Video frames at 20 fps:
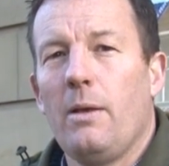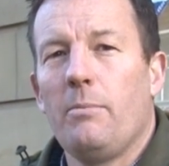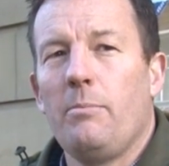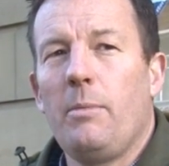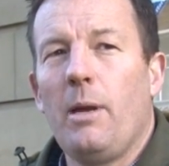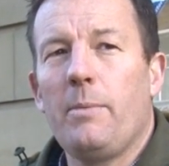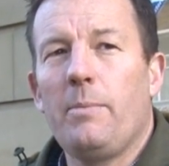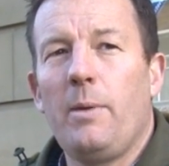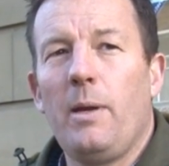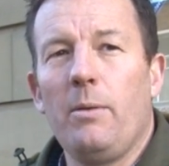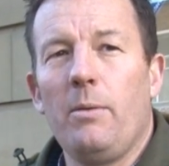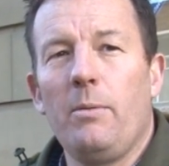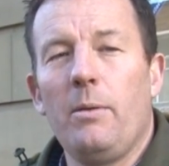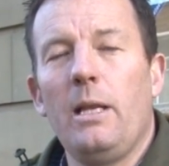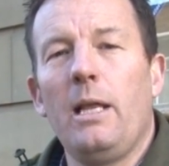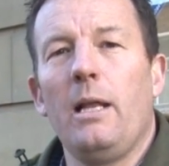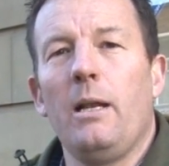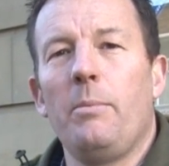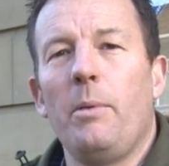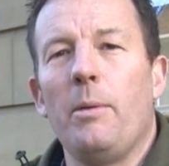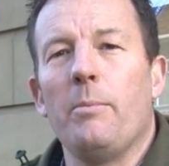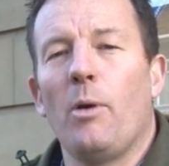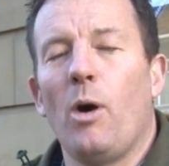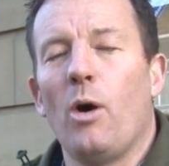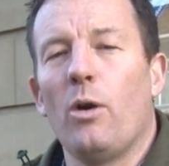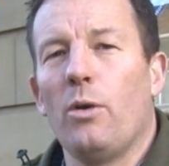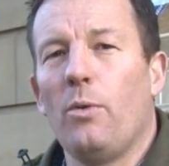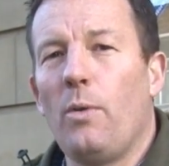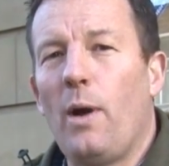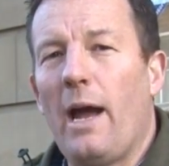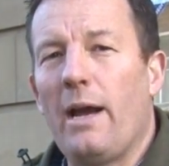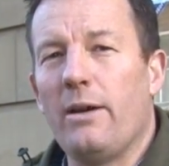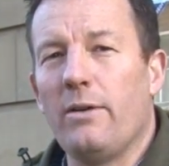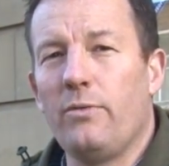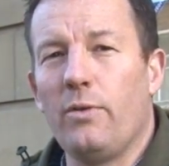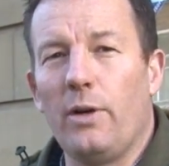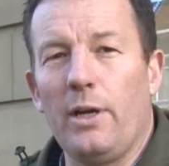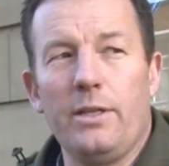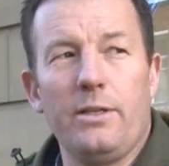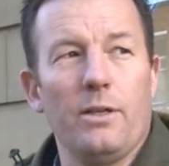make people a little bit more aware
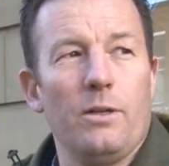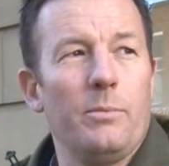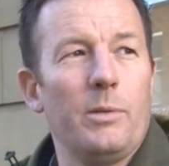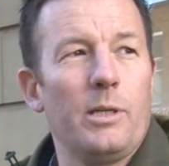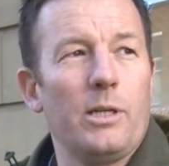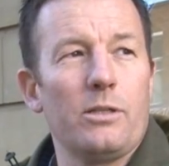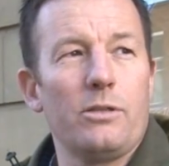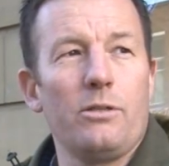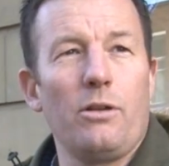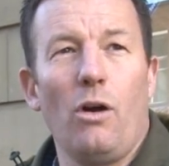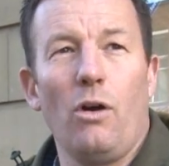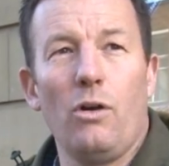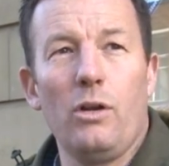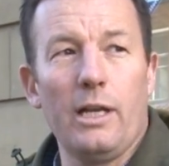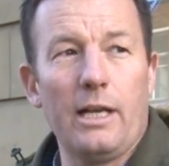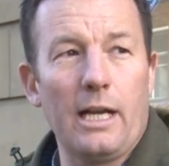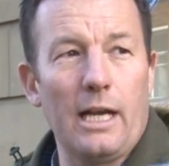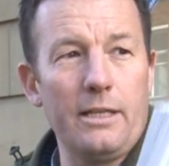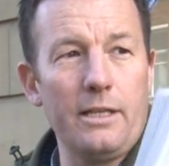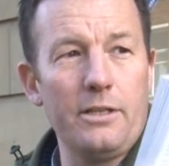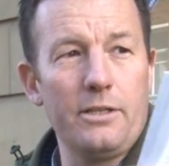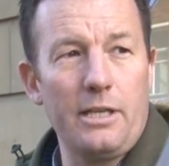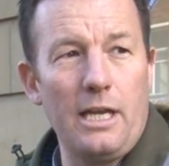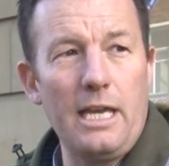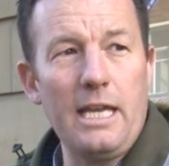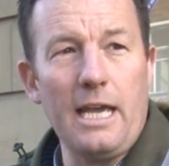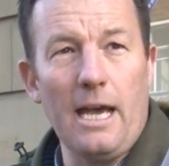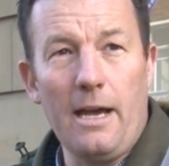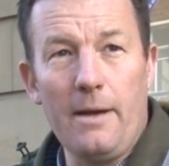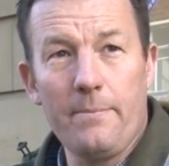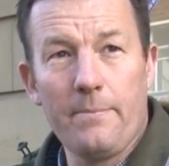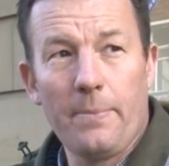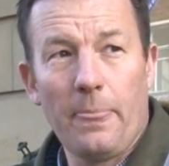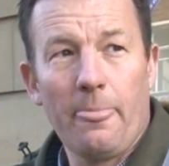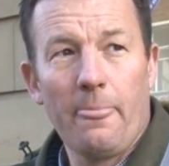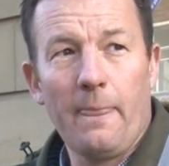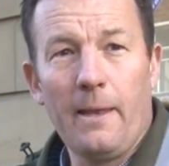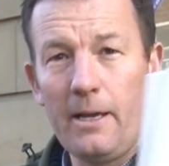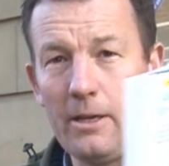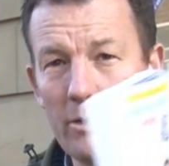of what you're doing, because not only can they see you,
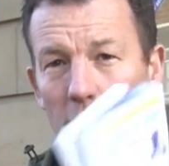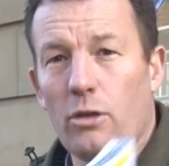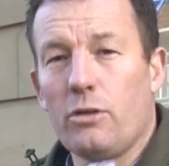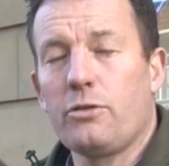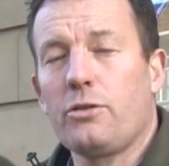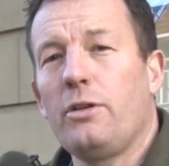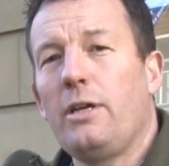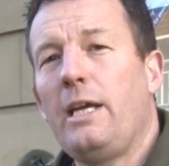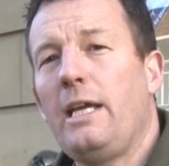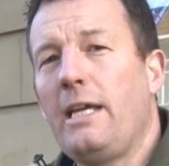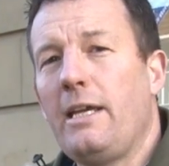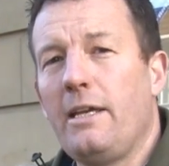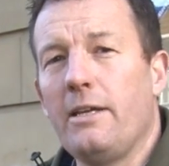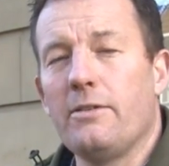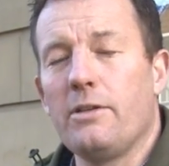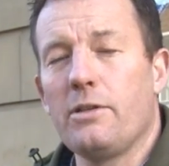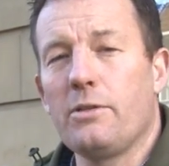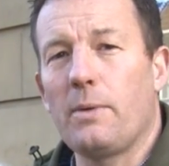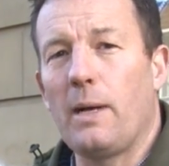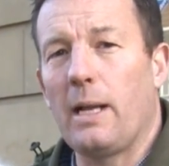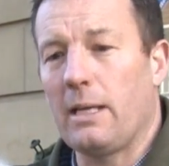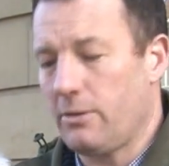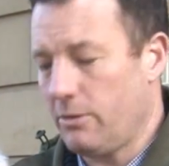they can also hear you as well.